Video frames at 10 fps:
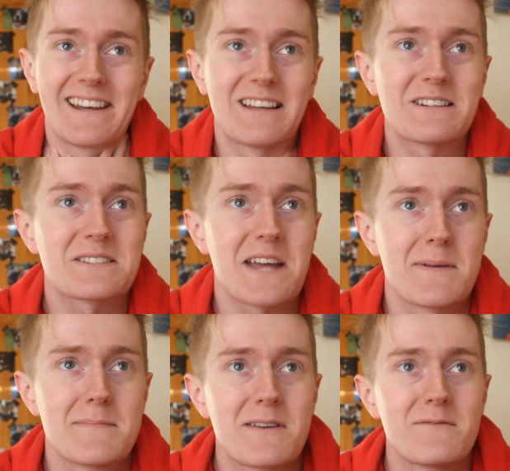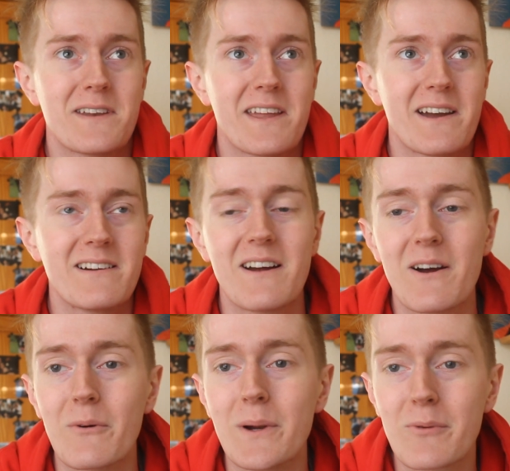Last time I made a video,
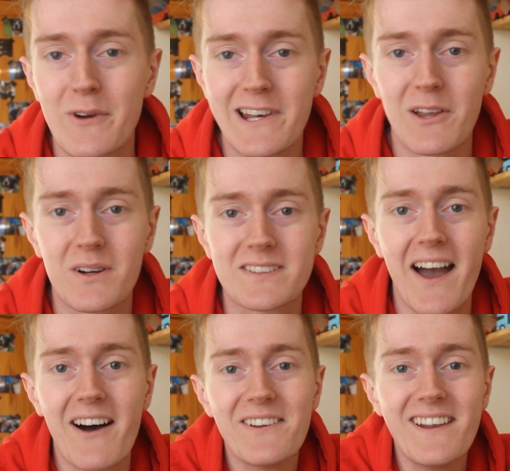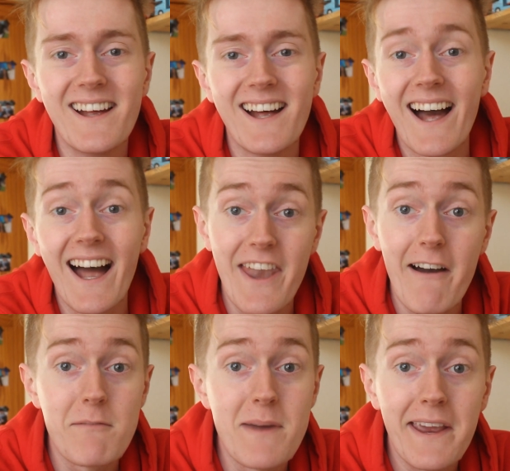we were in lockdown, and
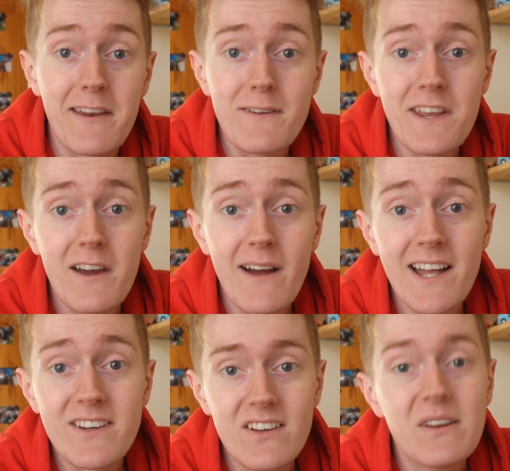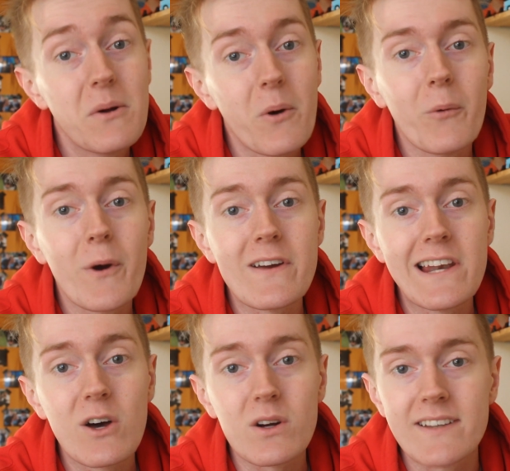now I'm making a video and we're in
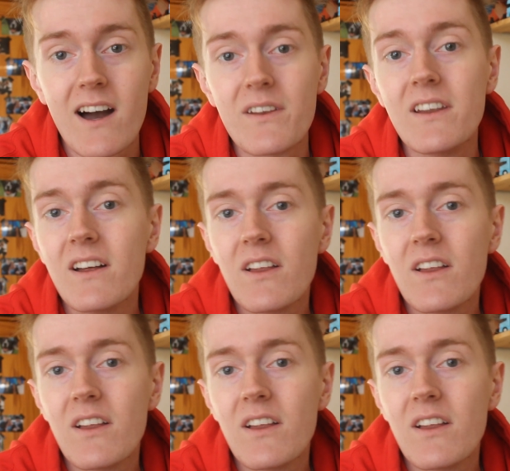lockdown.